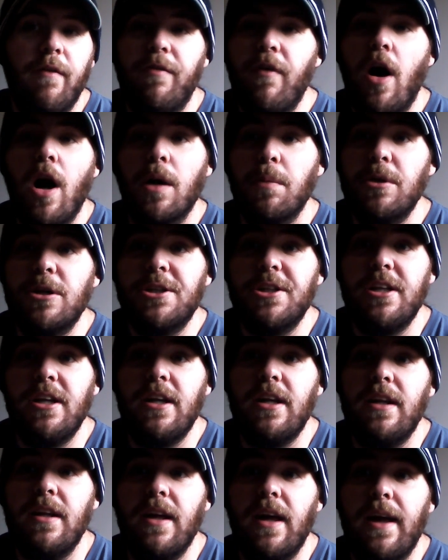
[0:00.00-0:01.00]
a fog
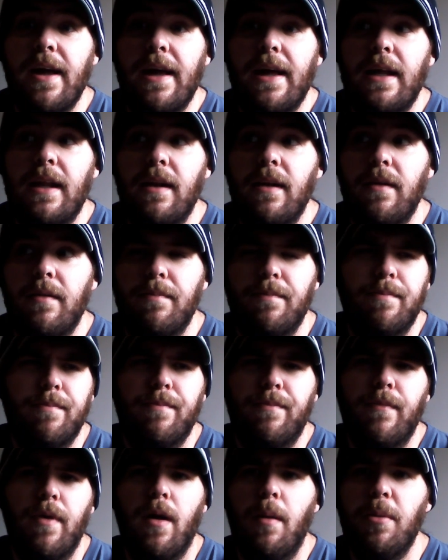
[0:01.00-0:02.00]
machine and
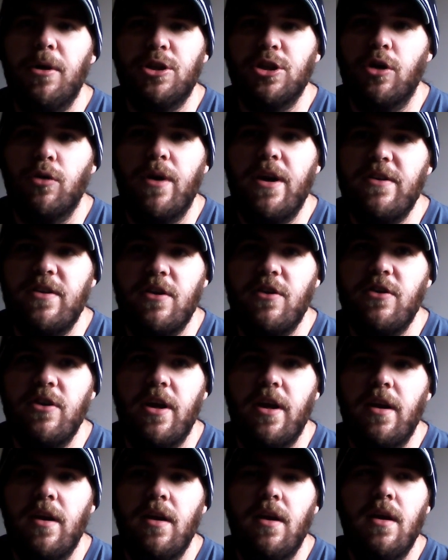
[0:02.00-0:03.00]
a bunch of crazy
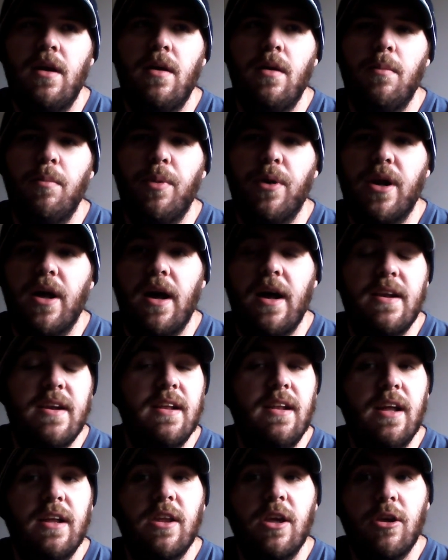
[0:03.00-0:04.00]
shit. But I
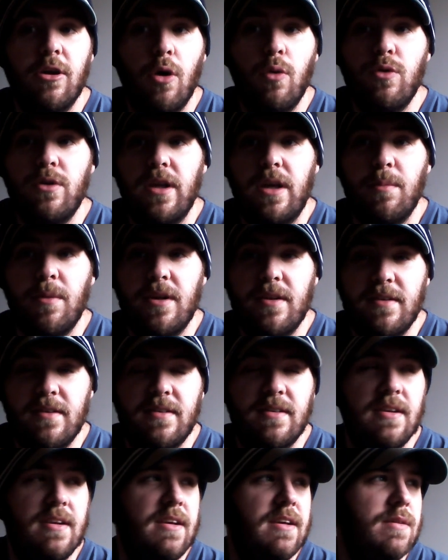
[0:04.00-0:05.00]
did like the goat demon
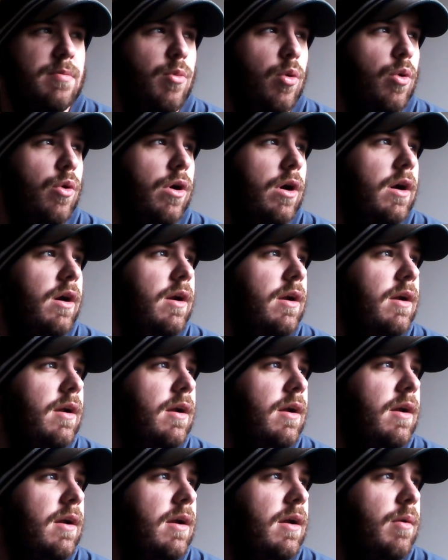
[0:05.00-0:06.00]
in Insidious more,
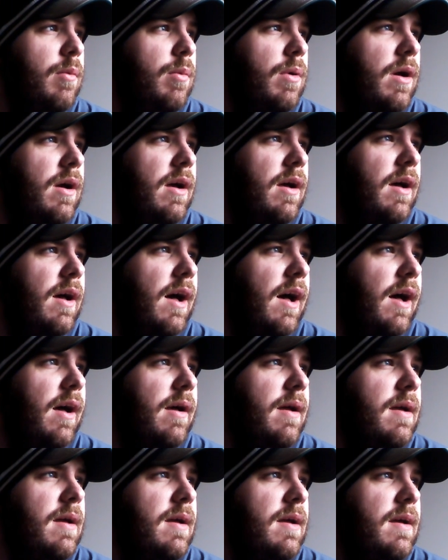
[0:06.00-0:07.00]

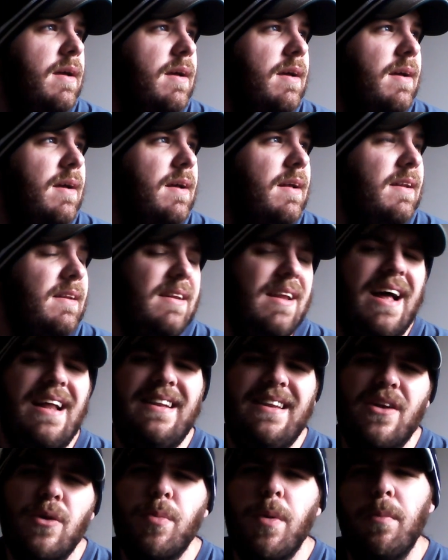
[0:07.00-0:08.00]
uh,
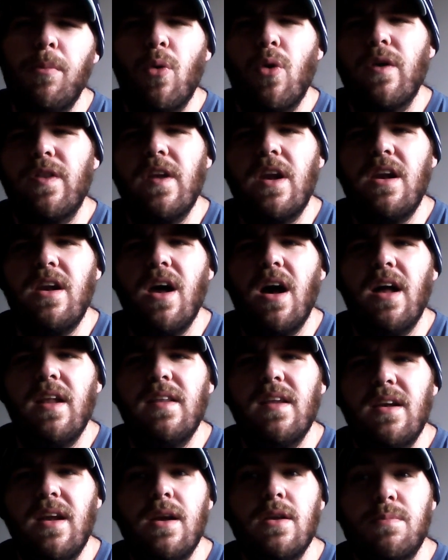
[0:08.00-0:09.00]
a little bit more than the
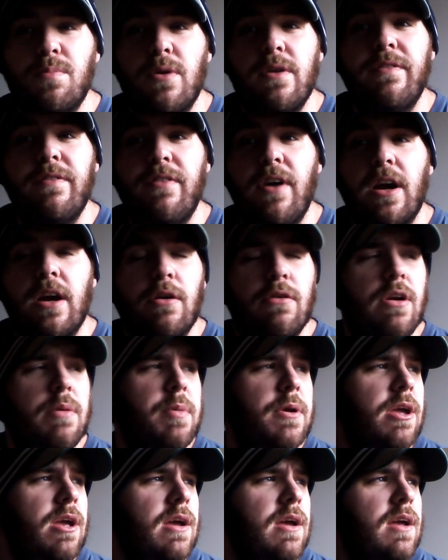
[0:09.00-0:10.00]
nun. The nun is pretty fucking
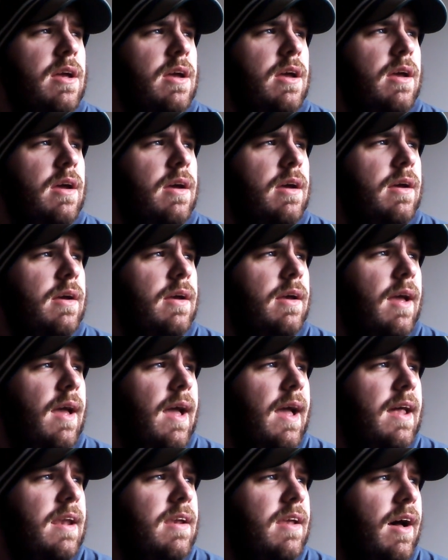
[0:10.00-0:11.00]
creepy.
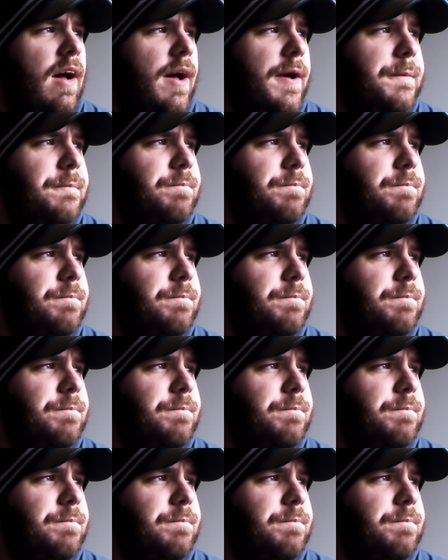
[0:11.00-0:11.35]
And